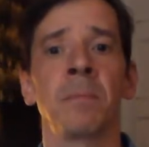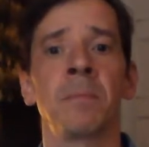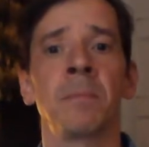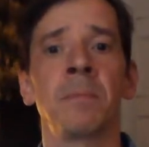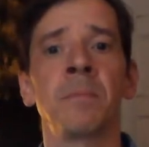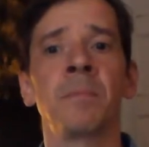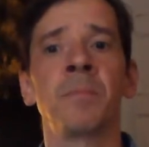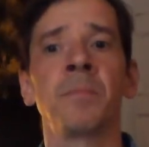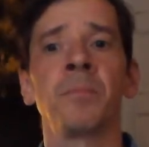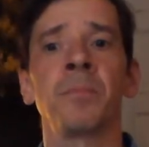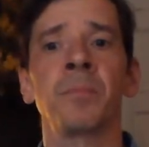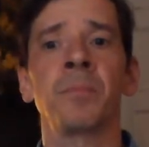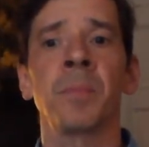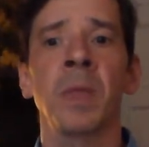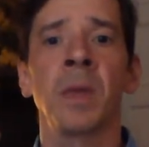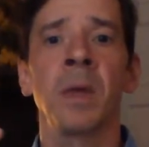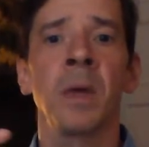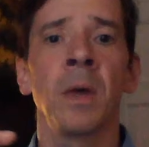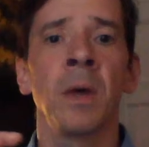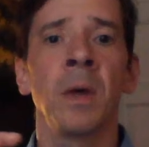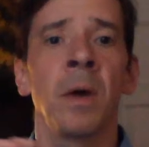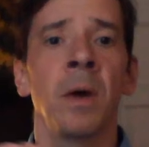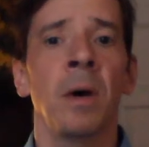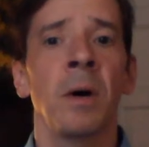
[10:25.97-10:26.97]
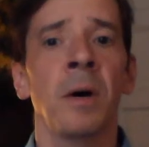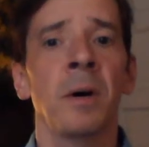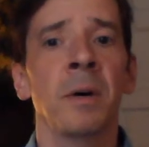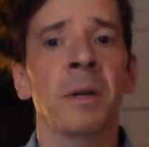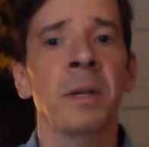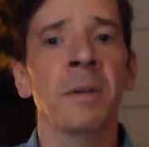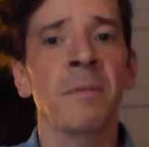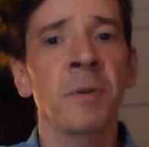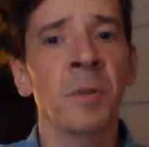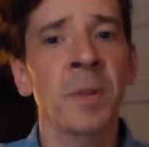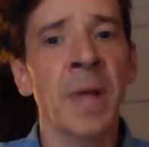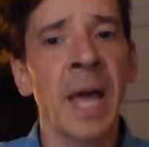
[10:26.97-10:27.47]
Okay.
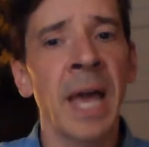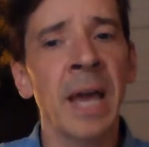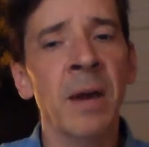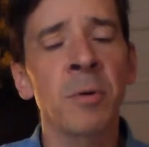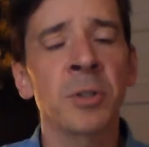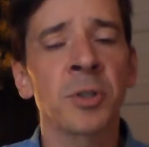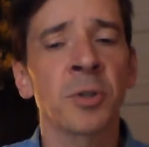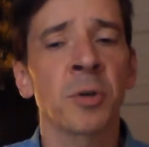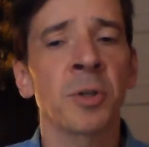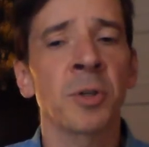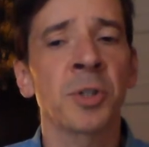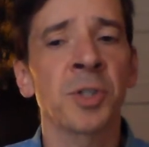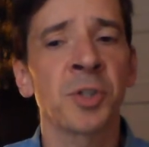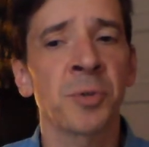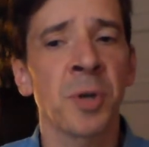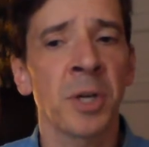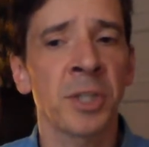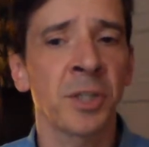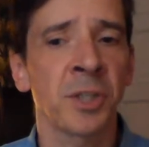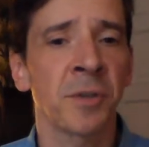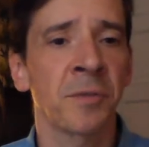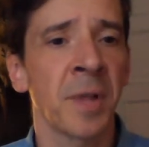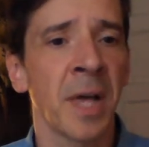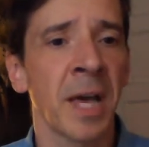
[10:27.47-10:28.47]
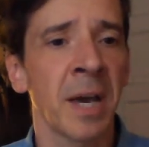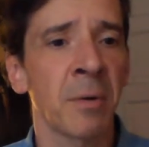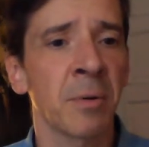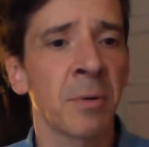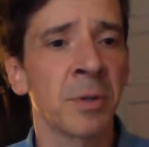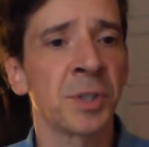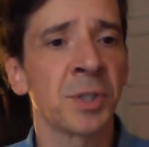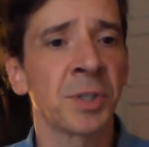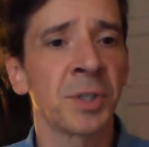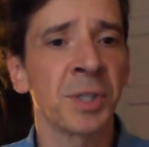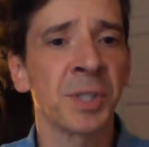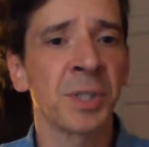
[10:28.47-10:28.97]
If a language or stretch of
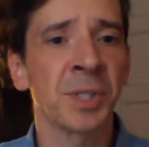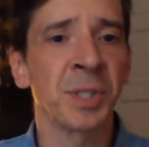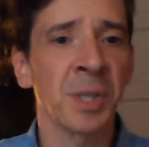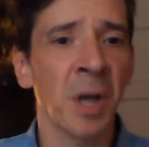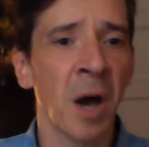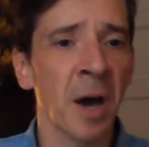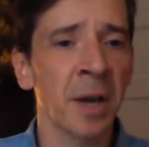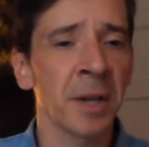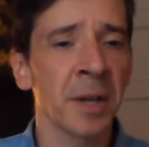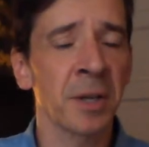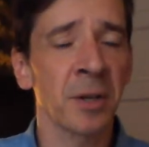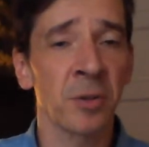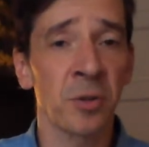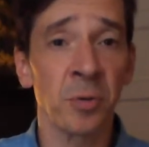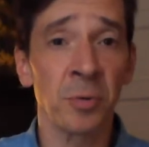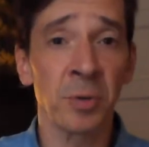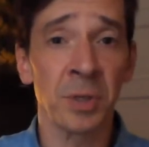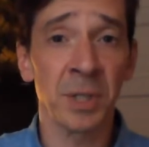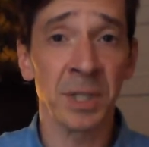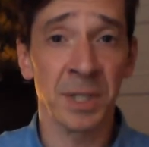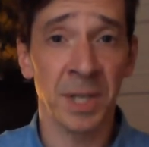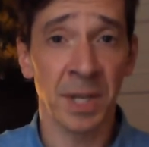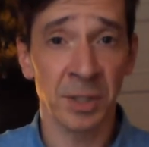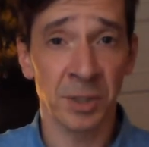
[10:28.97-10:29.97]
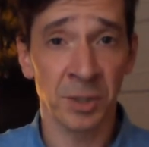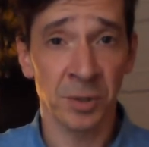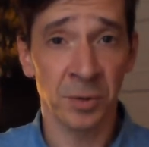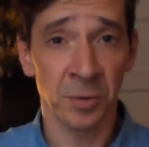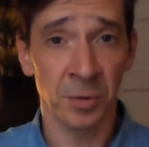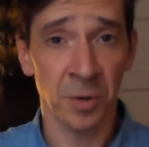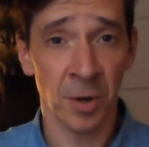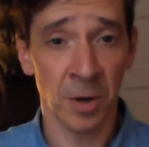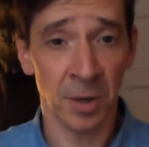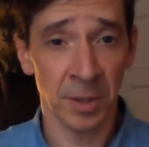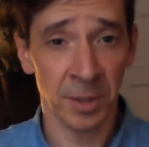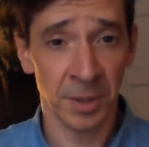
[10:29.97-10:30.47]
language does not include
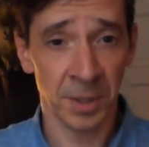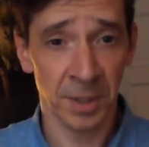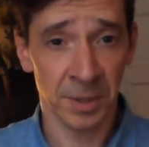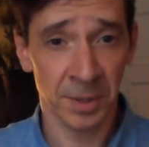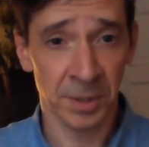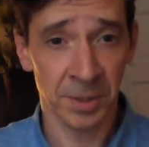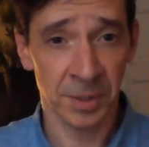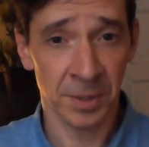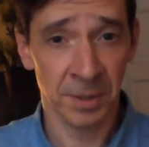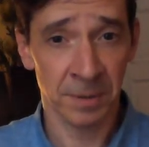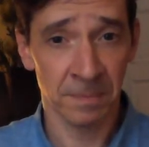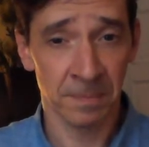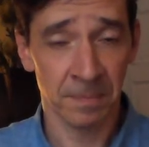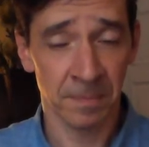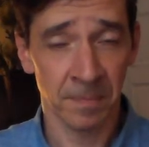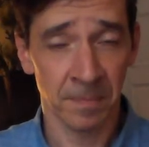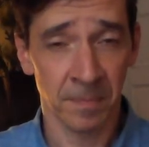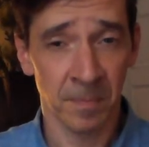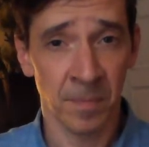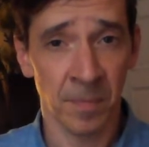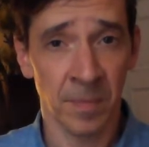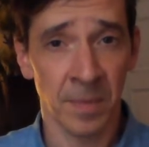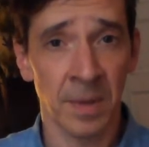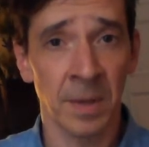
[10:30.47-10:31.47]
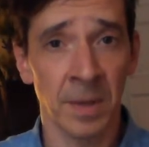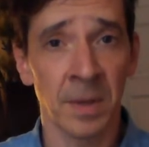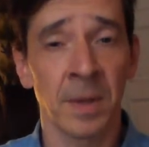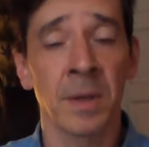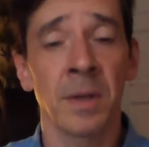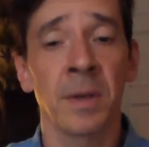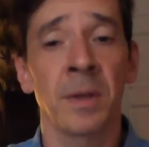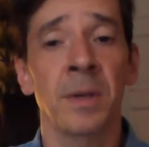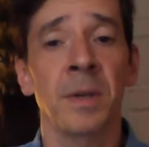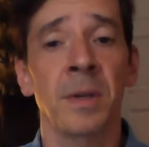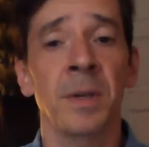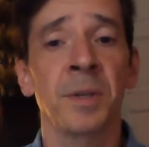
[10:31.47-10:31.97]
intensional context,
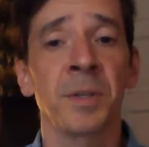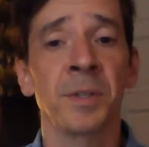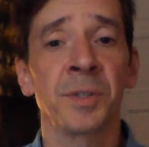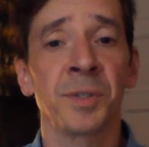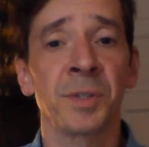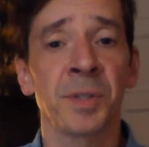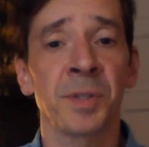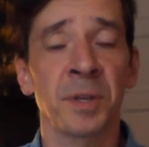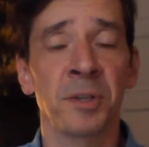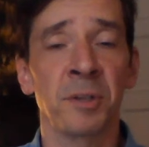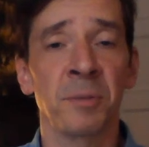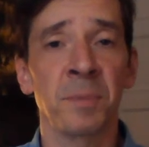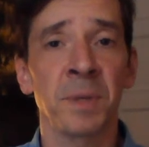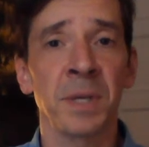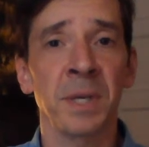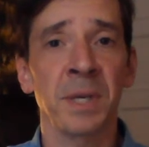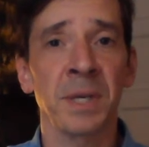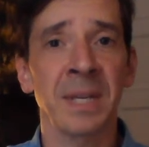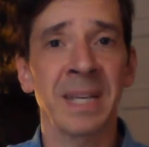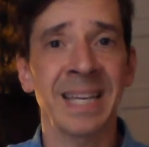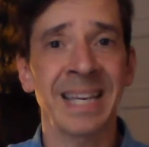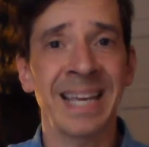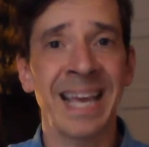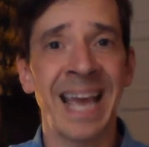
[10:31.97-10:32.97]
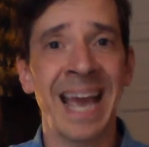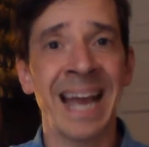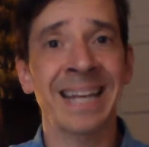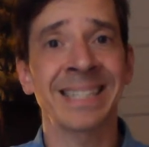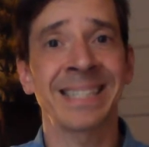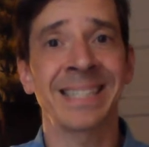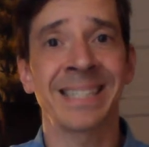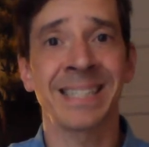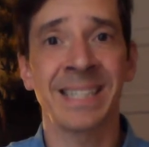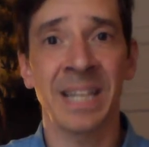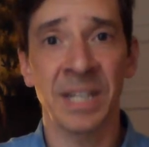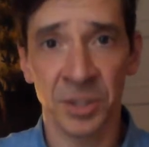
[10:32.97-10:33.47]
it is said to be
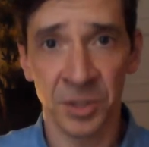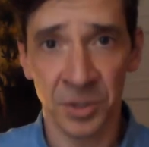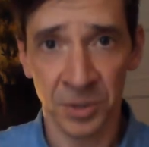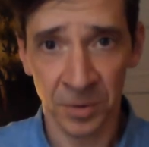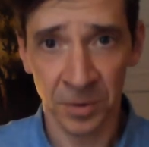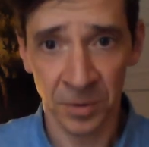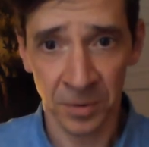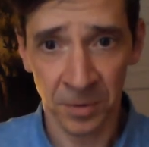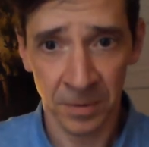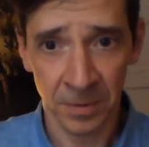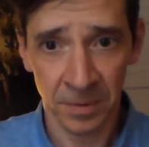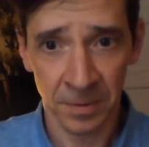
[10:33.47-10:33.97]
extensional.